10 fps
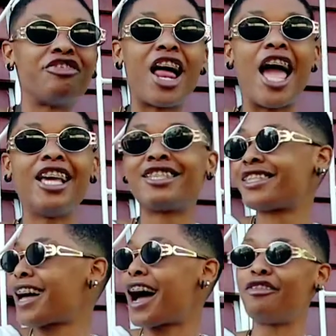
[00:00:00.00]
slide
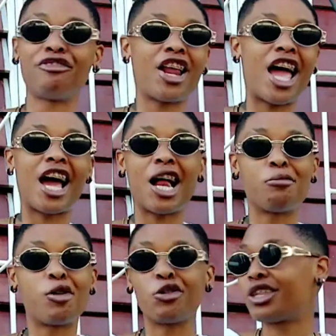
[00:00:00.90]

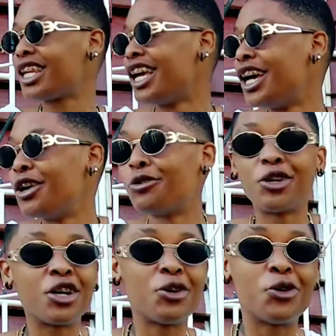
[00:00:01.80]
out.
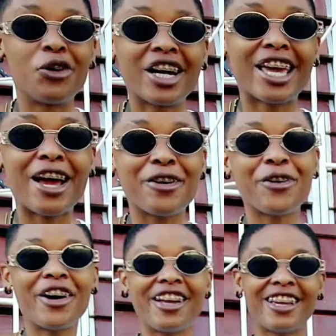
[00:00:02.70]
When I know I can't
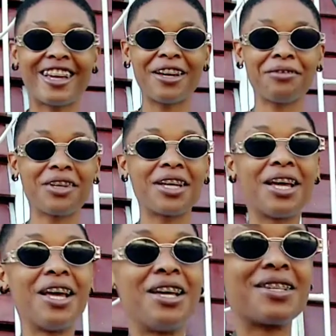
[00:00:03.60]
go out, they get me.
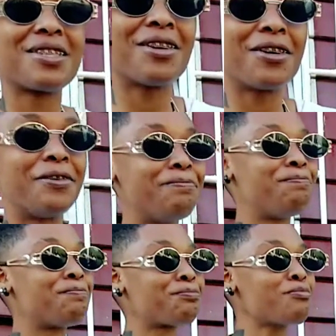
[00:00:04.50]
So,
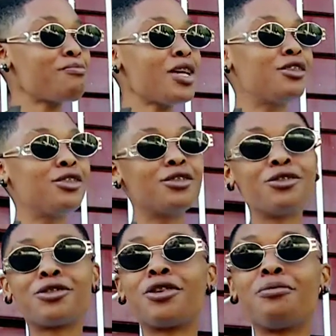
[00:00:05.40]

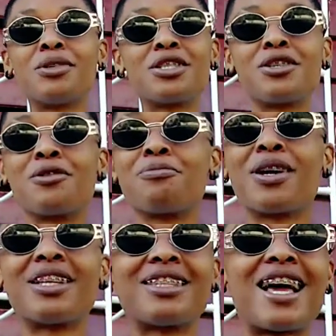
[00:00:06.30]
do some, I sit down
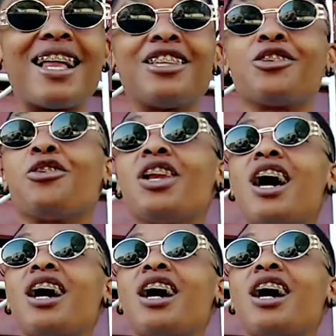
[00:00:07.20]
on the toilet all